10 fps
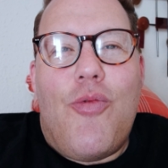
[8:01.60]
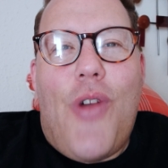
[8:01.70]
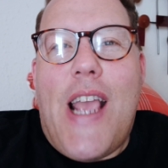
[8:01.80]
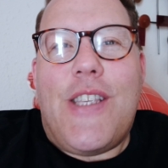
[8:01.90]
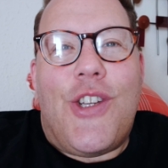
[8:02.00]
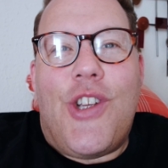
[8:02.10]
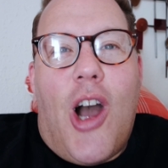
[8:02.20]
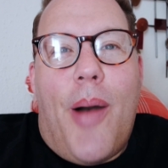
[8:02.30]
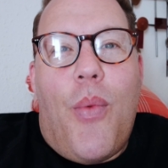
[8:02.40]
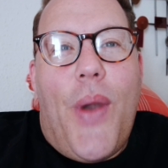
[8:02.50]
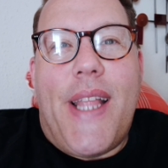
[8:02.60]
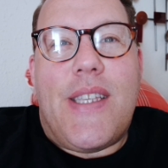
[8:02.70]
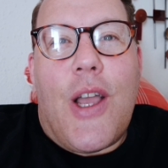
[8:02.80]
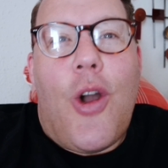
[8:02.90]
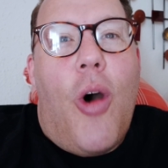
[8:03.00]
razor sharp wit
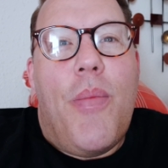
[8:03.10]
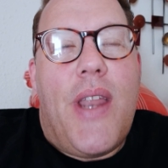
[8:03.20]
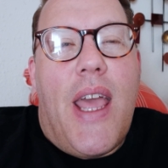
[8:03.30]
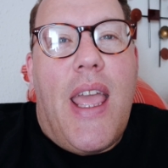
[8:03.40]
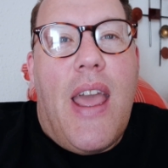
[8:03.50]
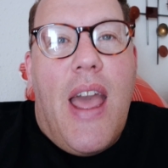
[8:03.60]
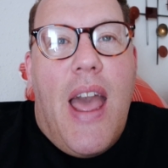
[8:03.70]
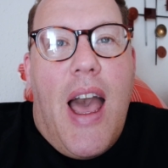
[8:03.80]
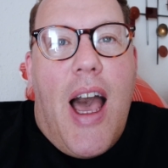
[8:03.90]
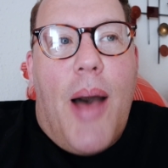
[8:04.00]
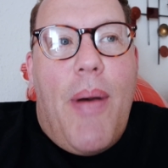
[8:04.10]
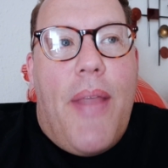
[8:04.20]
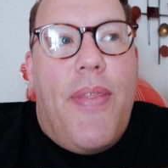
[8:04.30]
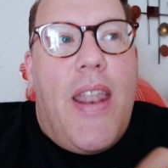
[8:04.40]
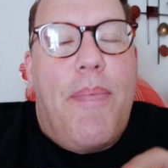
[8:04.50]
and comedy,
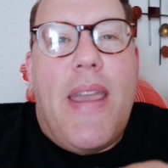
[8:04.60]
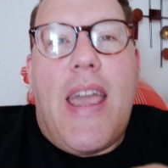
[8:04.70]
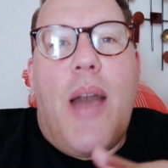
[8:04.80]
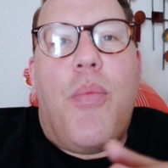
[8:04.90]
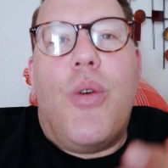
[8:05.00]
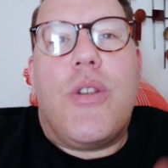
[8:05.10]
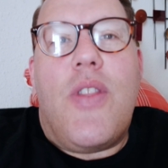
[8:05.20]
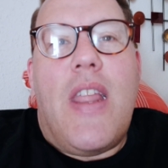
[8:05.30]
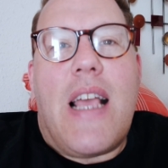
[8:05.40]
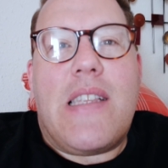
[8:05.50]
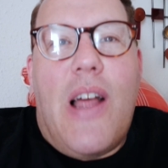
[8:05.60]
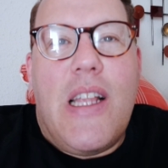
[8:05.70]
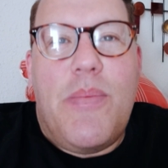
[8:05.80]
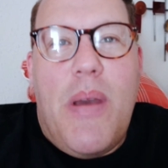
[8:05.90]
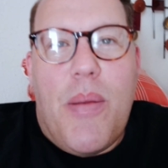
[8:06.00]
and then being able also in the next
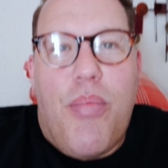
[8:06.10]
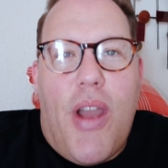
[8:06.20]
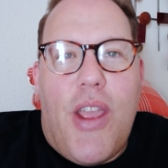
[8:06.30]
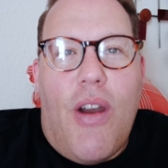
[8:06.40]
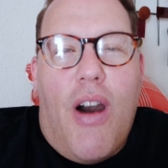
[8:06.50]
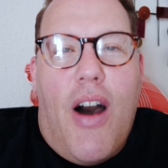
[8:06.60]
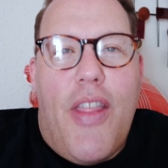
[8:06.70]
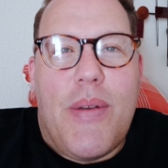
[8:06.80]
line to be able to break your heart.